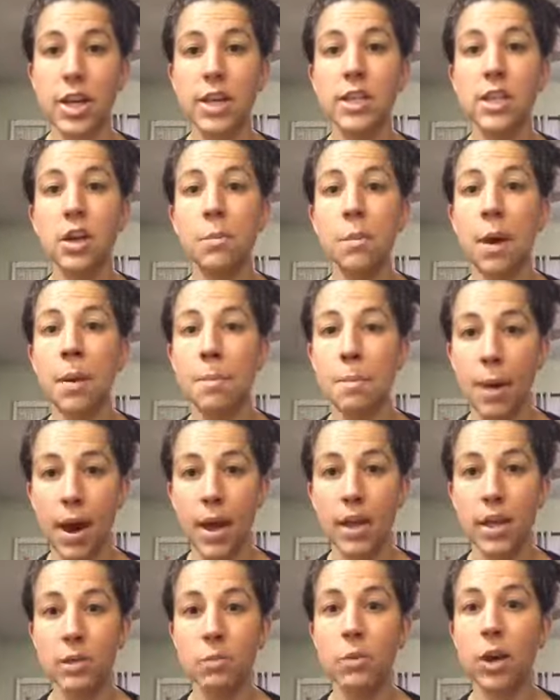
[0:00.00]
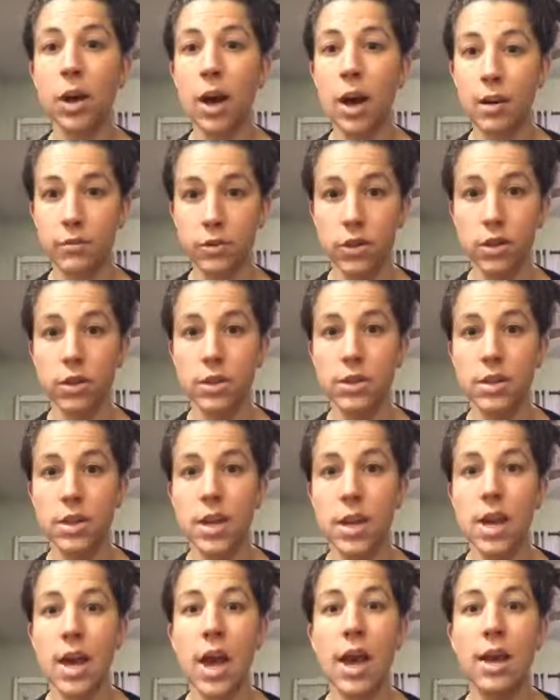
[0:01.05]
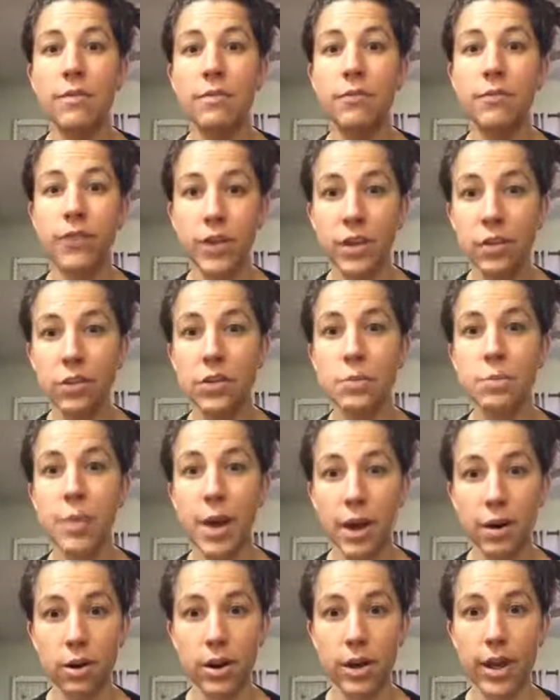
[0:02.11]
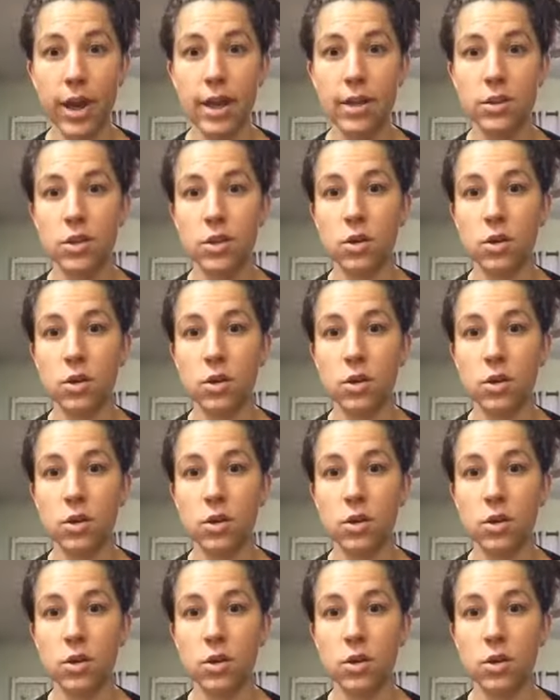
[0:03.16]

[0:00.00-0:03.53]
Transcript: until my body recovers and feels better again.